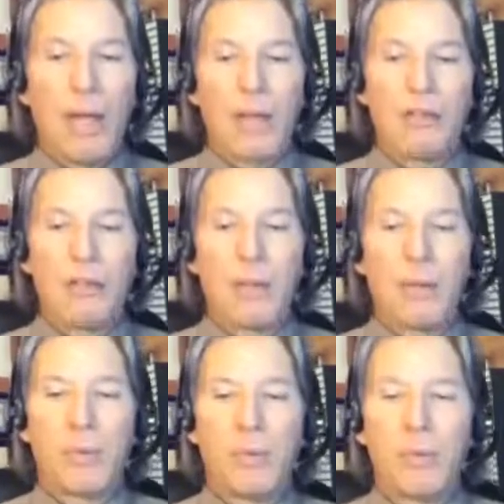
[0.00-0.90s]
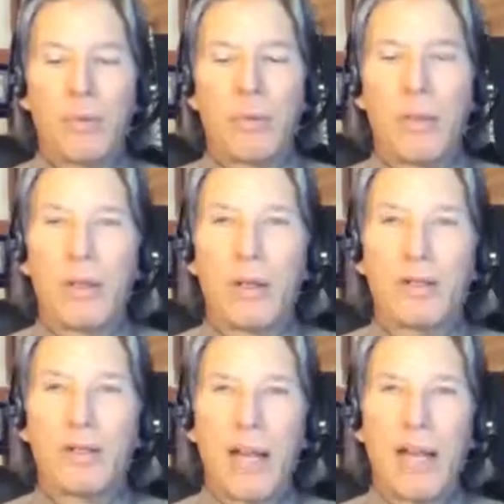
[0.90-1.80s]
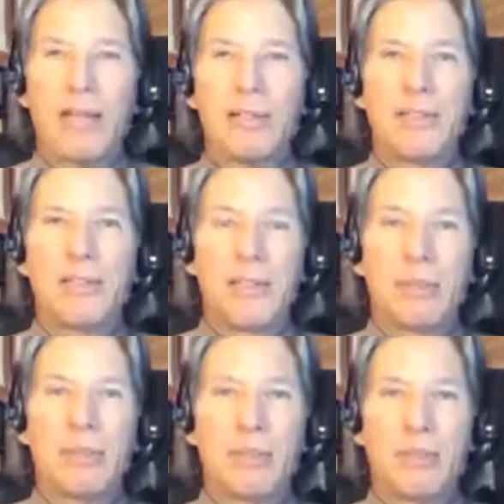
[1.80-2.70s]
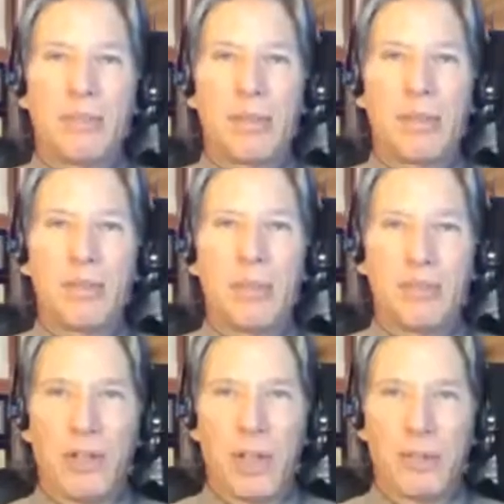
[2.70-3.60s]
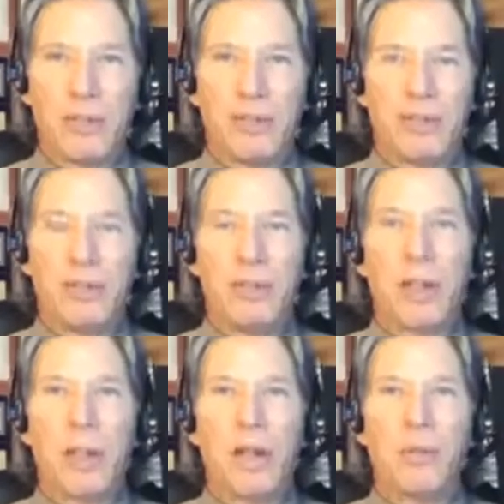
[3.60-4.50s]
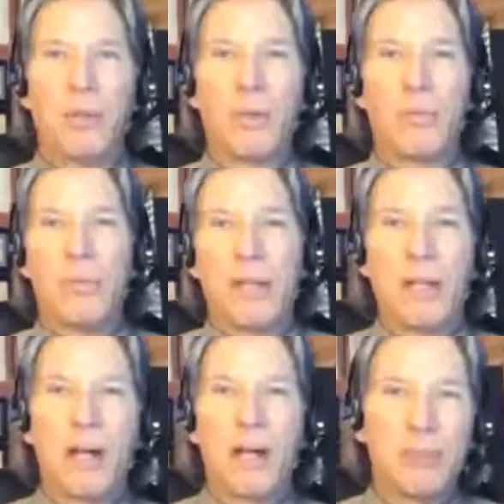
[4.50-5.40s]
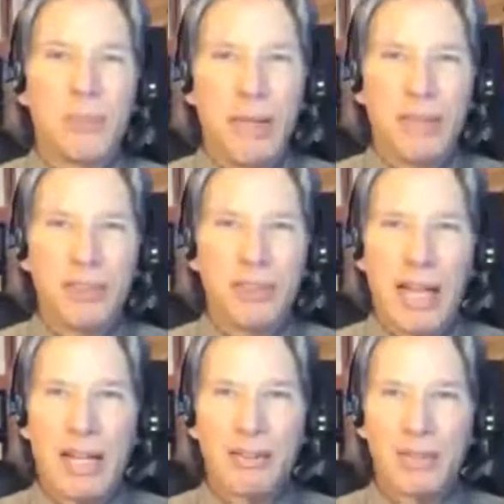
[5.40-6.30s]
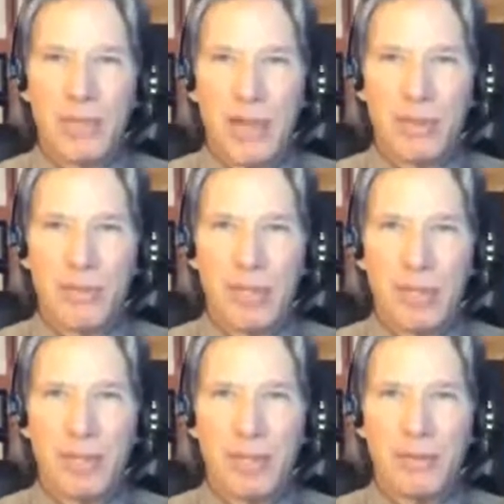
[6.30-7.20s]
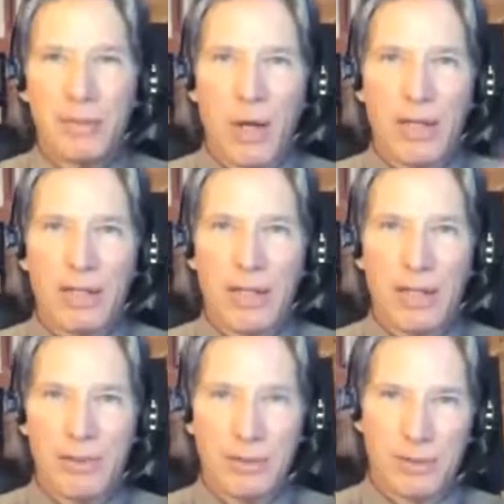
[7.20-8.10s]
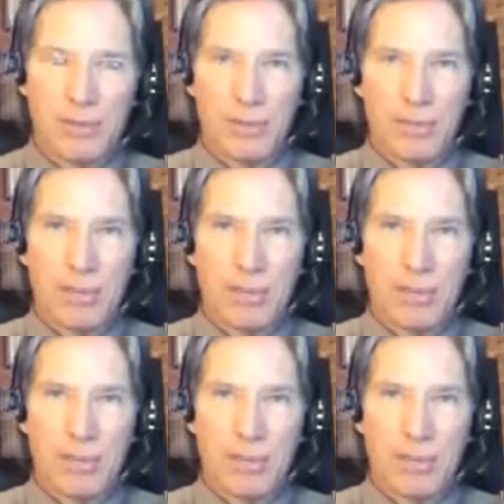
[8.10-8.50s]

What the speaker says: Okay, so signs and symptoms of a gluten intolerance would be constipation, gas, or diarrhea of a chronic nature.